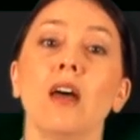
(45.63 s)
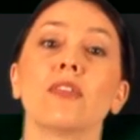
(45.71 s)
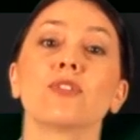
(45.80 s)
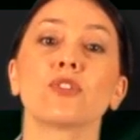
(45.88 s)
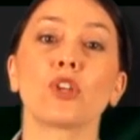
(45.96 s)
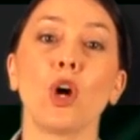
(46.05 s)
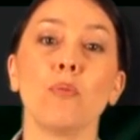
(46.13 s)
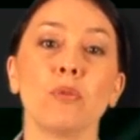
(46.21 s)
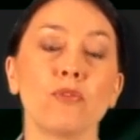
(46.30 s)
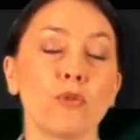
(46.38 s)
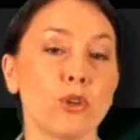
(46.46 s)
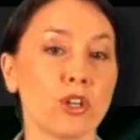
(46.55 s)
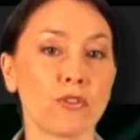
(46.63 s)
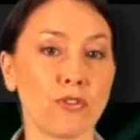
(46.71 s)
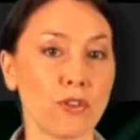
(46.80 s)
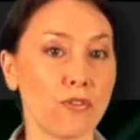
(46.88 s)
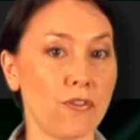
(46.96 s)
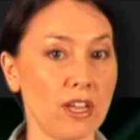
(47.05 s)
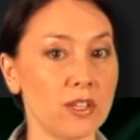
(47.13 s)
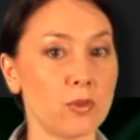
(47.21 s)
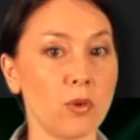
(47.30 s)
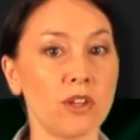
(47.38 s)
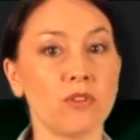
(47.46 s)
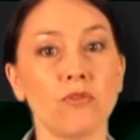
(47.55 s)
The scope of work for the
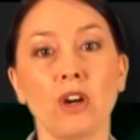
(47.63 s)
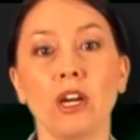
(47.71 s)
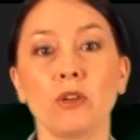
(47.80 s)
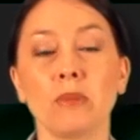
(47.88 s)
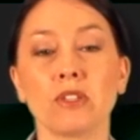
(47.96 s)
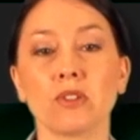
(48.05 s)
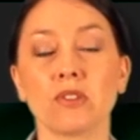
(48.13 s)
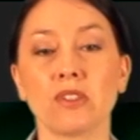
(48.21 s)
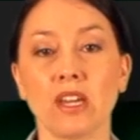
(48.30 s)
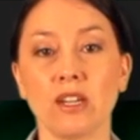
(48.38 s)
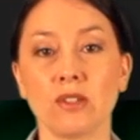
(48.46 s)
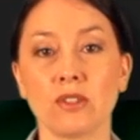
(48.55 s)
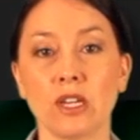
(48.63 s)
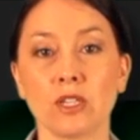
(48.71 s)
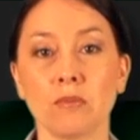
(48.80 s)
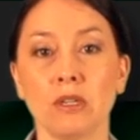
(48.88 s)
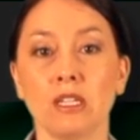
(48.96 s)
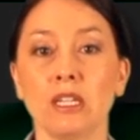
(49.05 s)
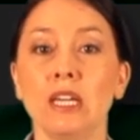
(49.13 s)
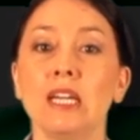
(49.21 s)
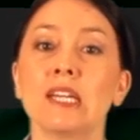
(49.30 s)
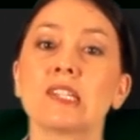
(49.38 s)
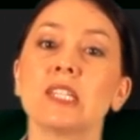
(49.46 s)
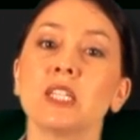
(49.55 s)
Phase 1 environmental site assessment
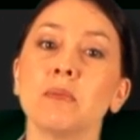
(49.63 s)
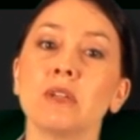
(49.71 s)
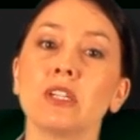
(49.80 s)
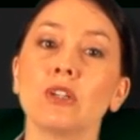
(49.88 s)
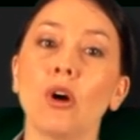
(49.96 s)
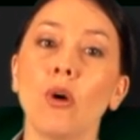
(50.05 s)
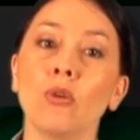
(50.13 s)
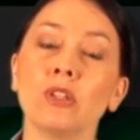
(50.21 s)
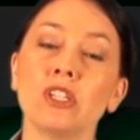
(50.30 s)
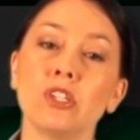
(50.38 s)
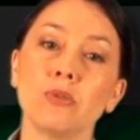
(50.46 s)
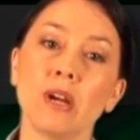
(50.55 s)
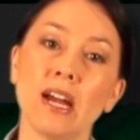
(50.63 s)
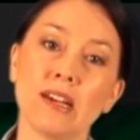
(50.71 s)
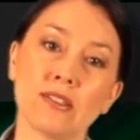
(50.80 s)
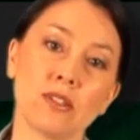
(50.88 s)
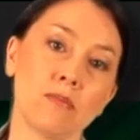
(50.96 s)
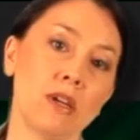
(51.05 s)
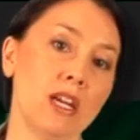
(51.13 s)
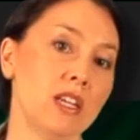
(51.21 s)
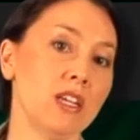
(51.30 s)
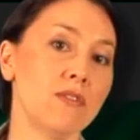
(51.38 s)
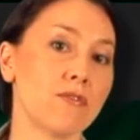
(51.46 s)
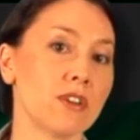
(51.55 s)
is limited only to
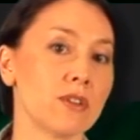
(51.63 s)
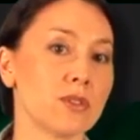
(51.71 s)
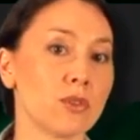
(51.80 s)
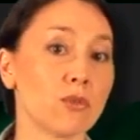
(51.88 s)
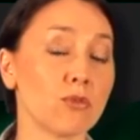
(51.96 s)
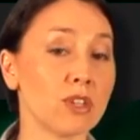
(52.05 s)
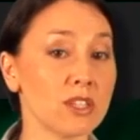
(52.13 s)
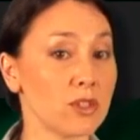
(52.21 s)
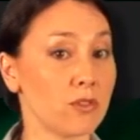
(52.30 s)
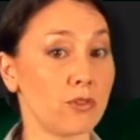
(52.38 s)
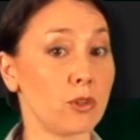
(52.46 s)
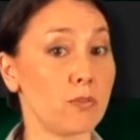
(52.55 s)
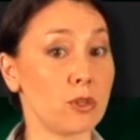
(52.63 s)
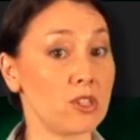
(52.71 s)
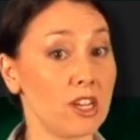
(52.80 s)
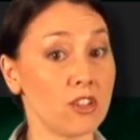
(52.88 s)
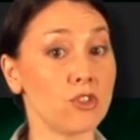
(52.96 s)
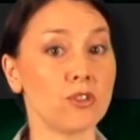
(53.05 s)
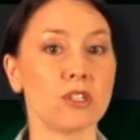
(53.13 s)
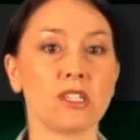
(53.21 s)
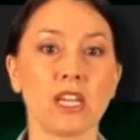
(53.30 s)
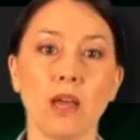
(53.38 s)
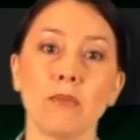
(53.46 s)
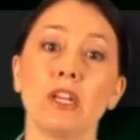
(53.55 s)
estimate if there is a risk for a potential
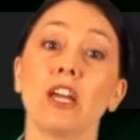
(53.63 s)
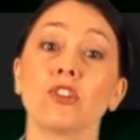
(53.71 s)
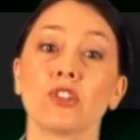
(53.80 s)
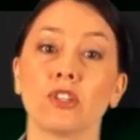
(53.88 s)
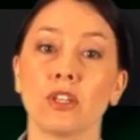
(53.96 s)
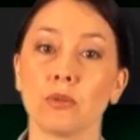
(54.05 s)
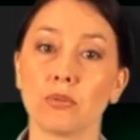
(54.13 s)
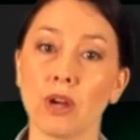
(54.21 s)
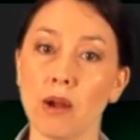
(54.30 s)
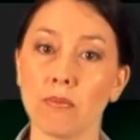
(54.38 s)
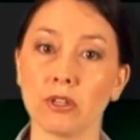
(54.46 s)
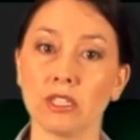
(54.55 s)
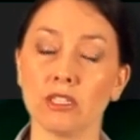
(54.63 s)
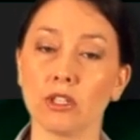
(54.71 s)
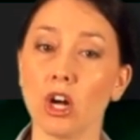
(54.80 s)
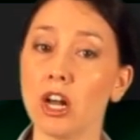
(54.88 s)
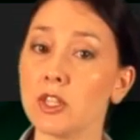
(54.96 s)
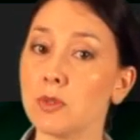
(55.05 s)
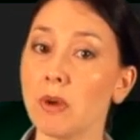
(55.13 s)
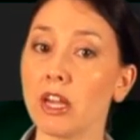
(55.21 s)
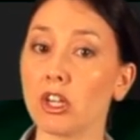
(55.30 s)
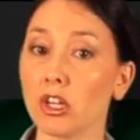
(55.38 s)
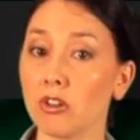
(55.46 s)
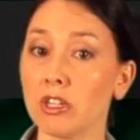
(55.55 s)
contamination on the property caused
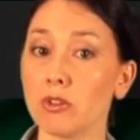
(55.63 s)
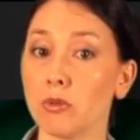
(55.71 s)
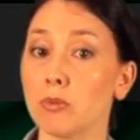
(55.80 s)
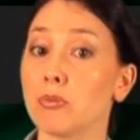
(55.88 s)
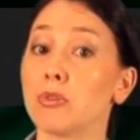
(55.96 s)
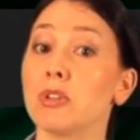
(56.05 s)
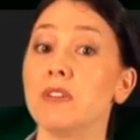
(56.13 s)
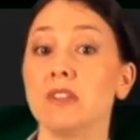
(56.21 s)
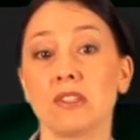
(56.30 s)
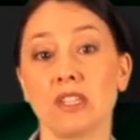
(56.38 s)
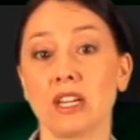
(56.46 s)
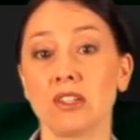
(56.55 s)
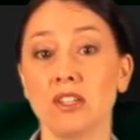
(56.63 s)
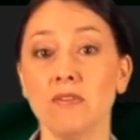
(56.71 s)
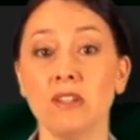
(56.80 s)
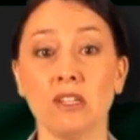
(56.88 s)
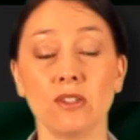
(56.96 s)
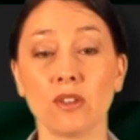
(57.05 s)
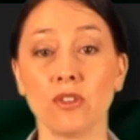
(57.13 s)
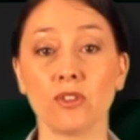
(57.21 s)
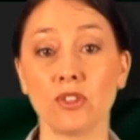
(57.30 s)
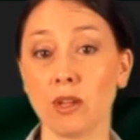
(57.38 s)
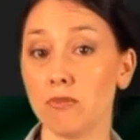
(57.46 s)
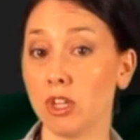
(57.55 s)
by current or previous activities on the
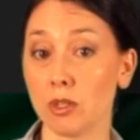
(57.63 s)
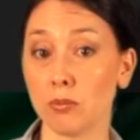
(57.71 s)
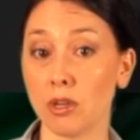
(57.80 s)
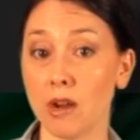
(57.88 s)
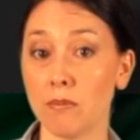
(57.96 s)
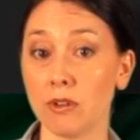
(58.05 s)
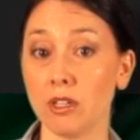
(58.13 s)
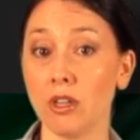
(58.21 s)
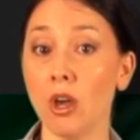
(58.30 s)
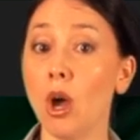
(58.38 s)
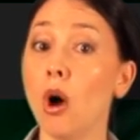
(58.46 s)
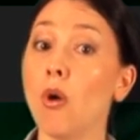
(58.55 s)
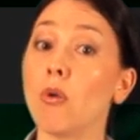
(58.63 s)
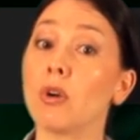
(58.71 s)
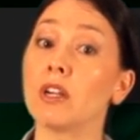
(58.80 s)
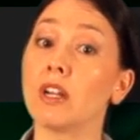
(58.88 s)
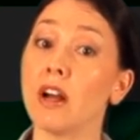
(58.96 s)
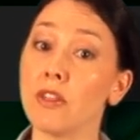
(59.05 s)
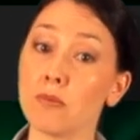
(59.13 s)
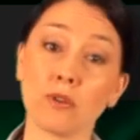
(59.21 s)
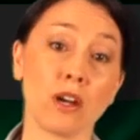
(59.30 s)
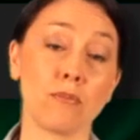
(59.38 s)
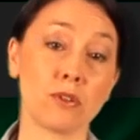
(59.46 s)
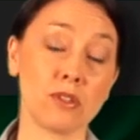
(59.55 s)
subject property or on other
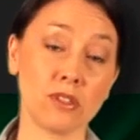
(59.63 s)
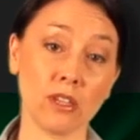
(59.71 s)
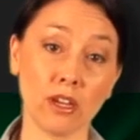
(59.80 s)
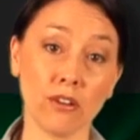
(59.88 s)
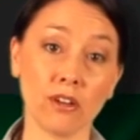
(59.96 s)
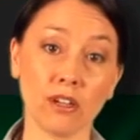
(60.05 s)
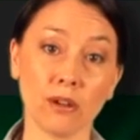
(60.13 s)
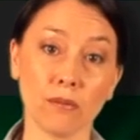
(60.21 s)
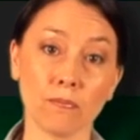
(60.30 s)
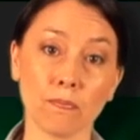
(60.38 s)
properties in the area.